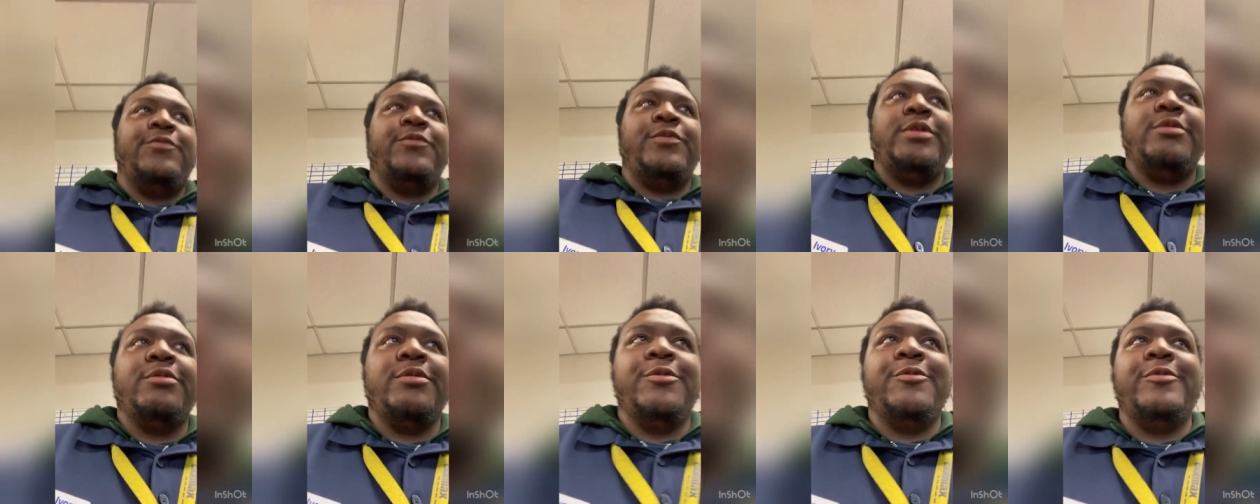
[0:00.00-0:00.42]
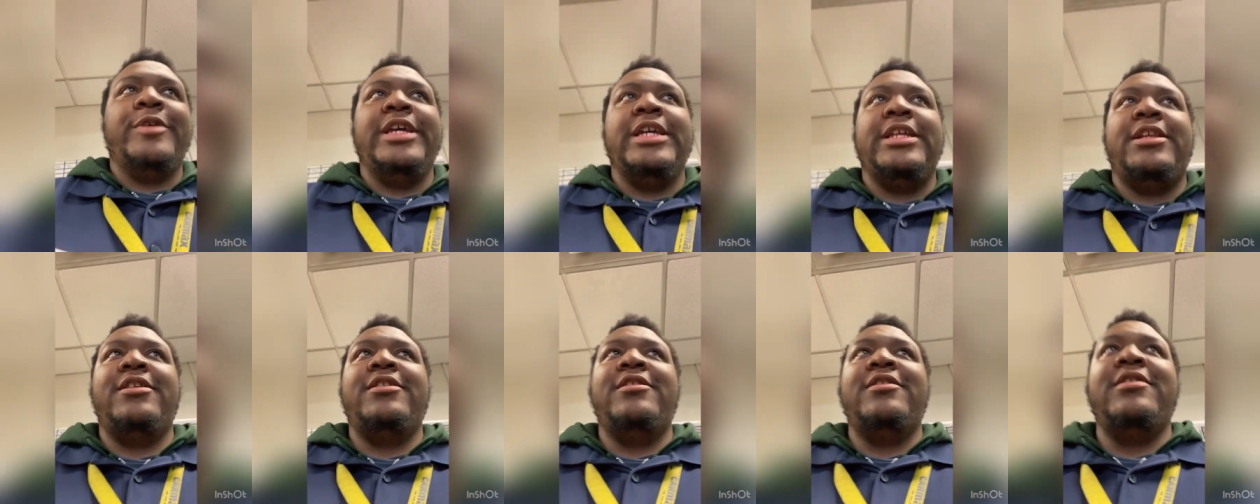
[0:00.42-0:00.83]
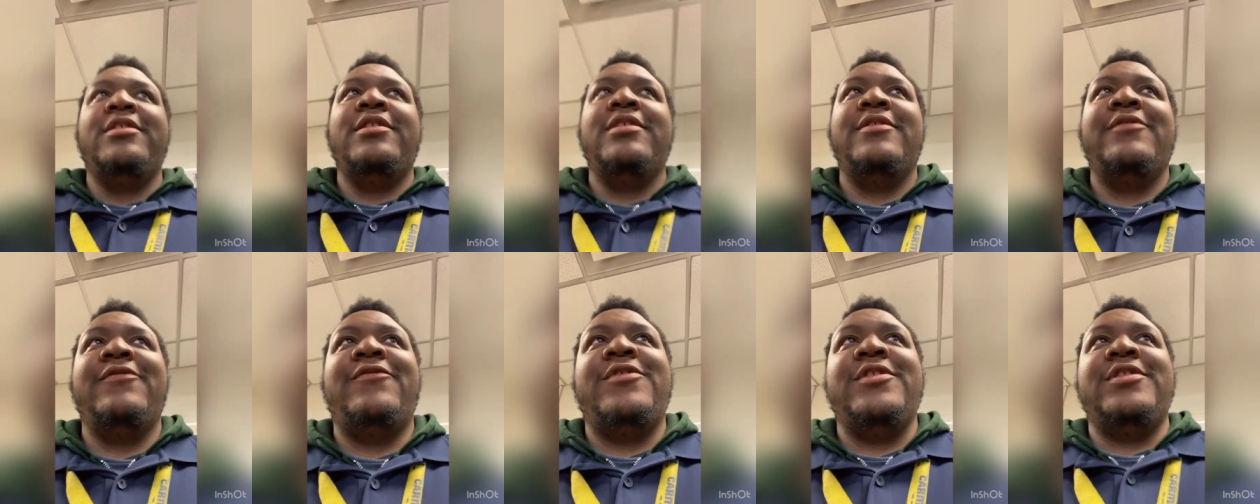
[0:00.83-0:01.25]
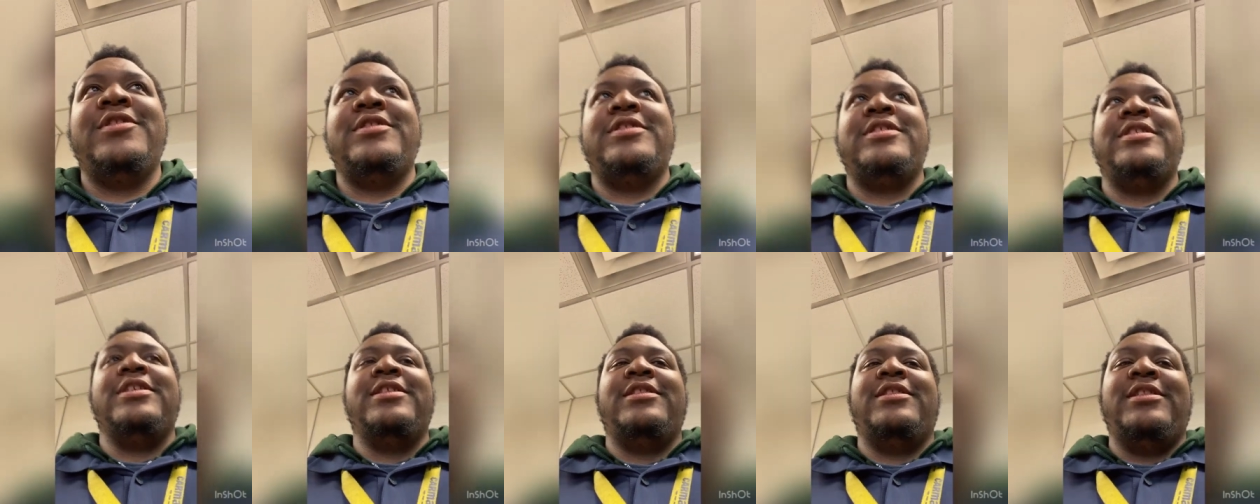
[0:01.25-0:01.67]
we were waiting for
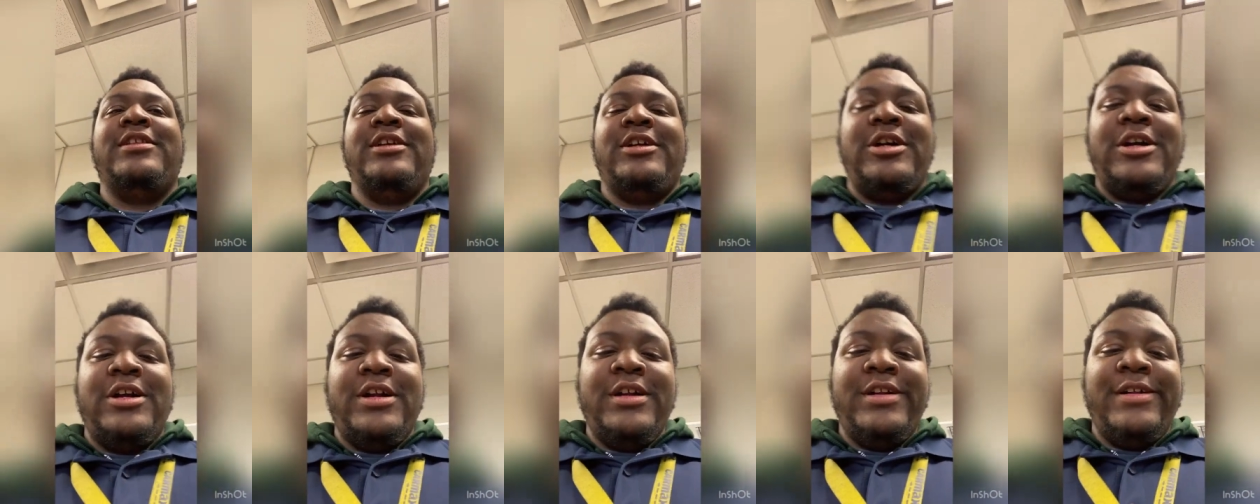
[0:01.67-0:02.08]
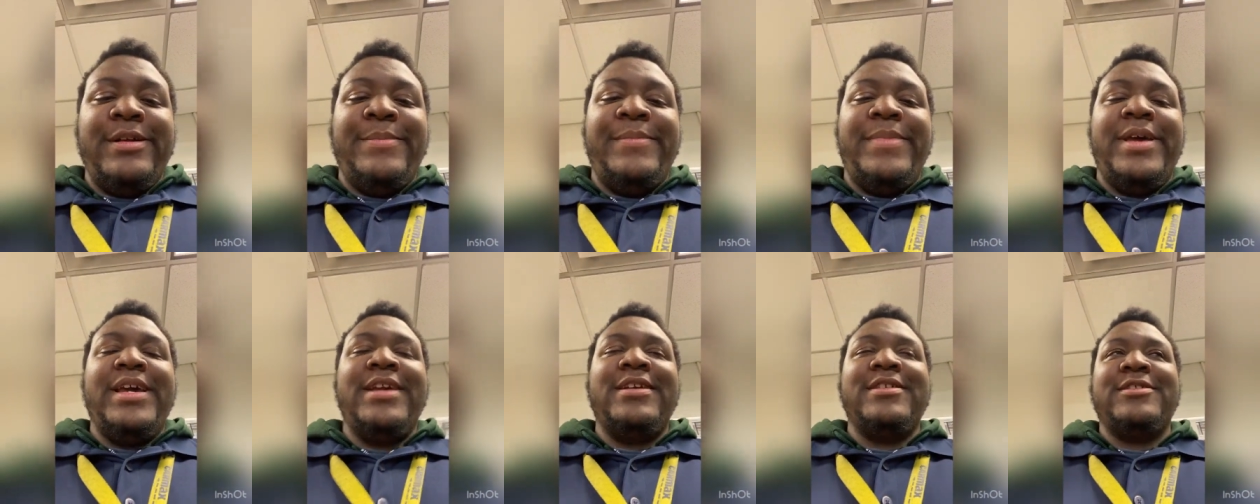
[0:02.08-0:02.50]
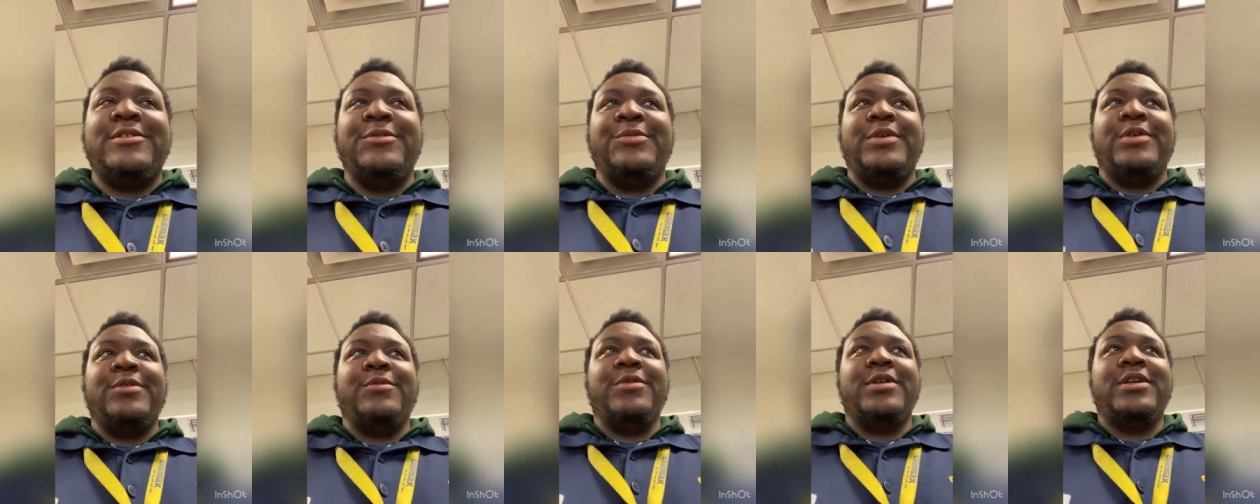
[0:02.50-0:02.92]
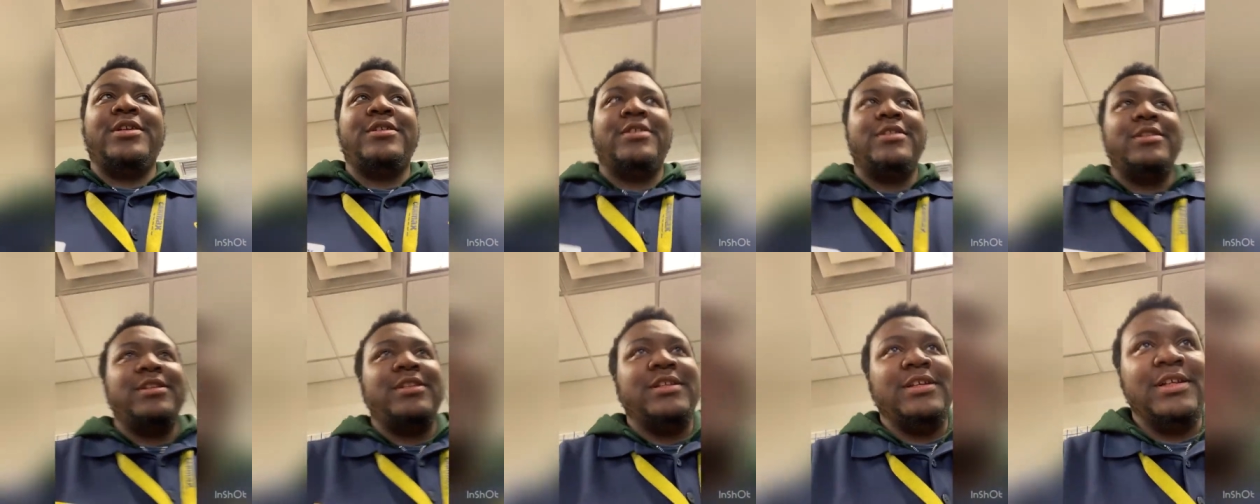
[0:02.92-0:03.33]
the car come back so we could work
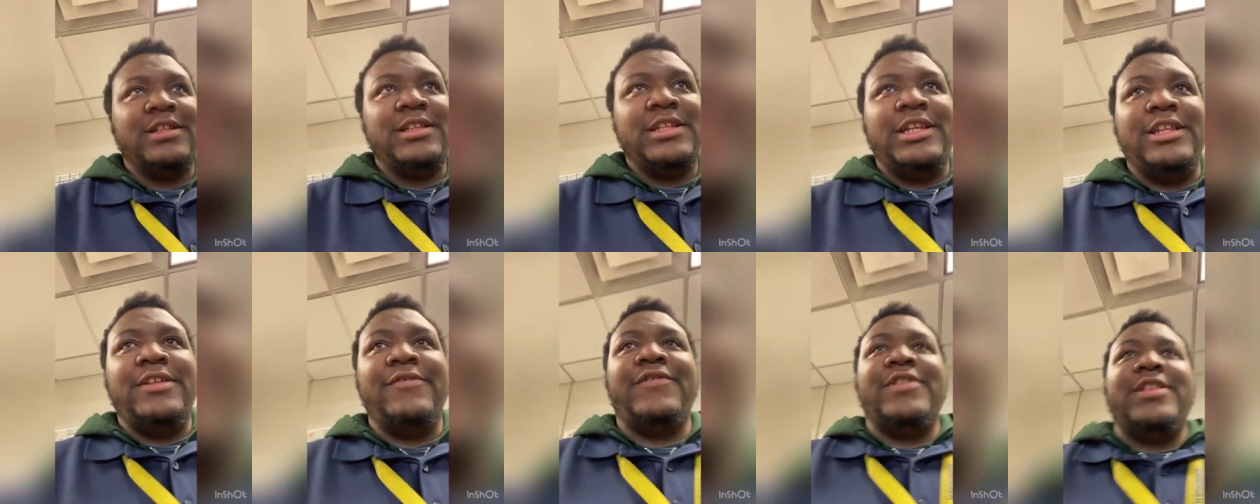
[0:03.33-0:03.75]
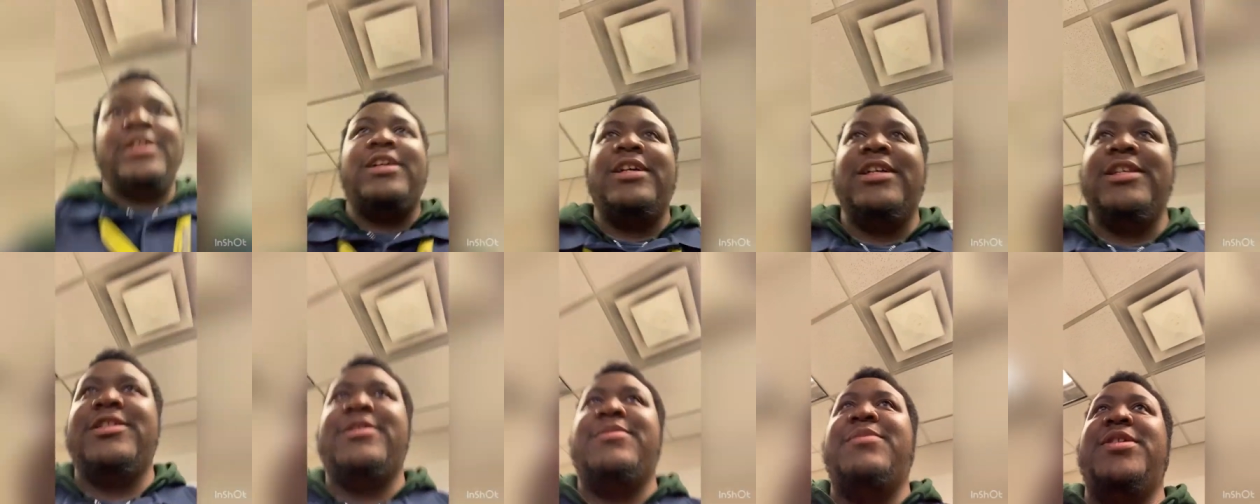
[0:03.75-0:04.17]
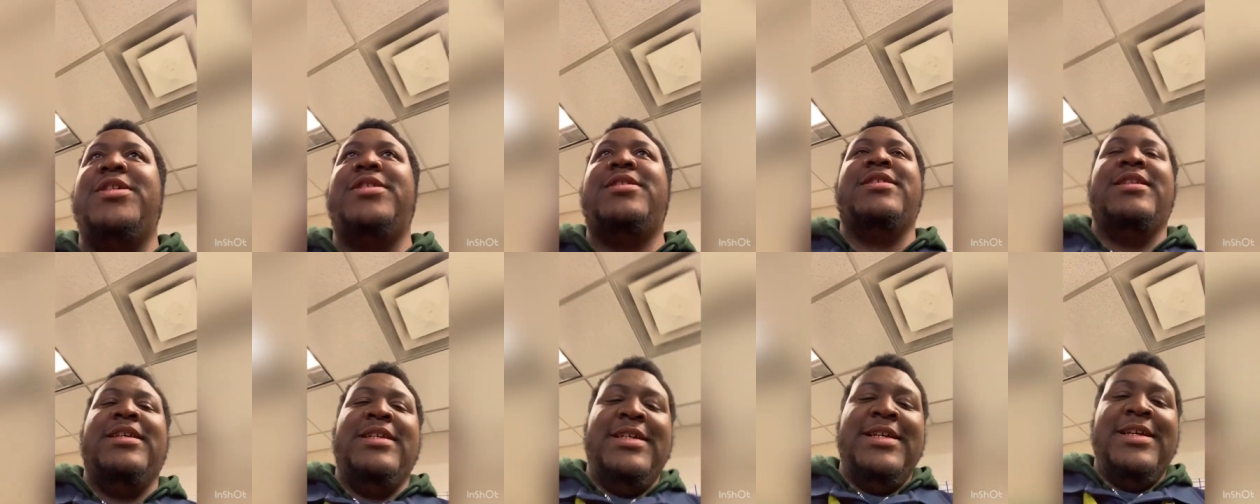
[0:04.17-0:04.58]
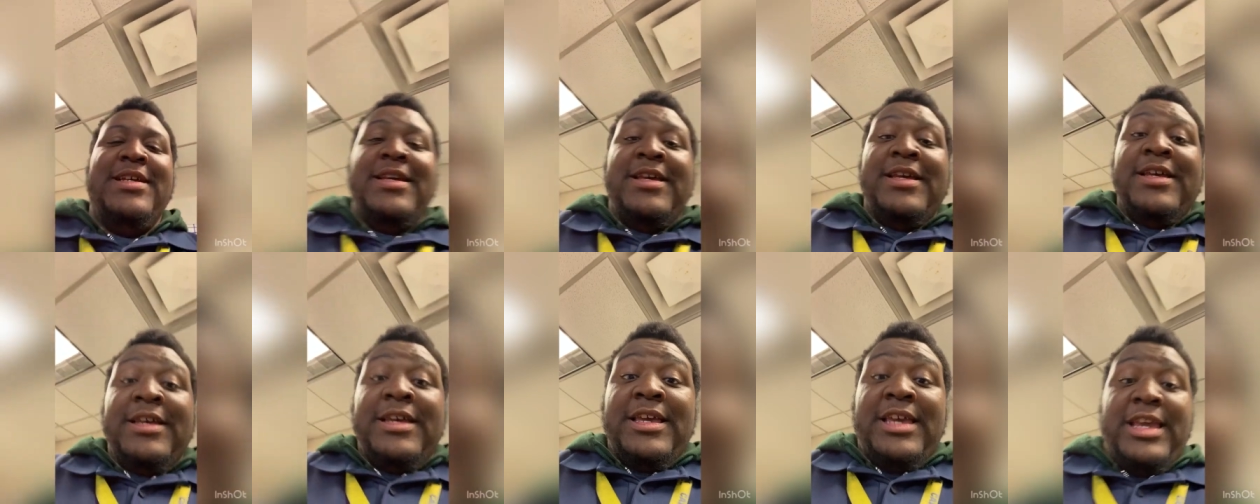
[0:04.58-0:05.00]
on it and clean it for the customers.
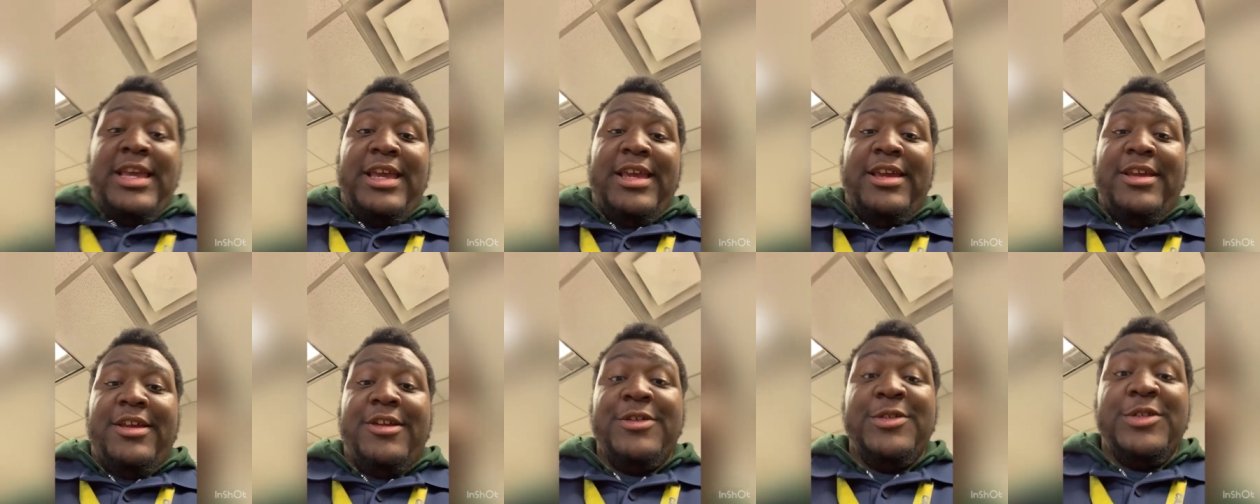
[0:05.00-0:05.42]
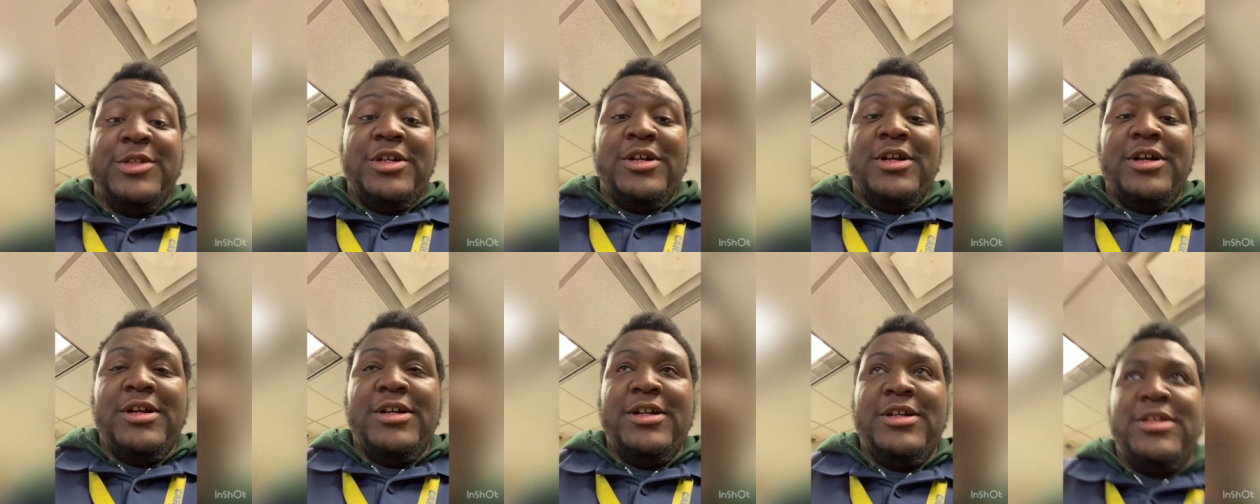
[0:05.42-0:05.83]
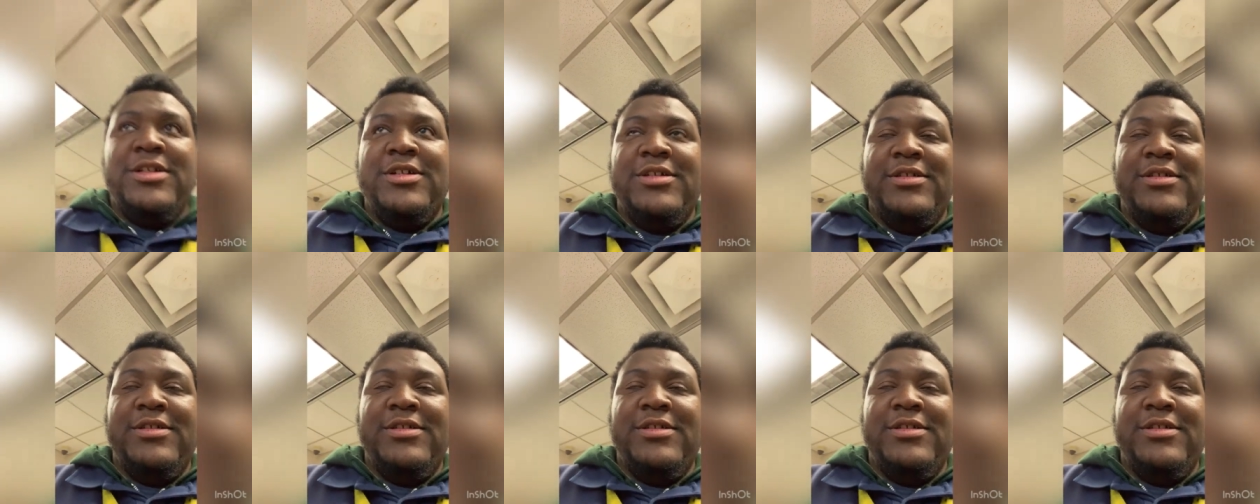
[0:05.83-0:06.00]
And here's the car.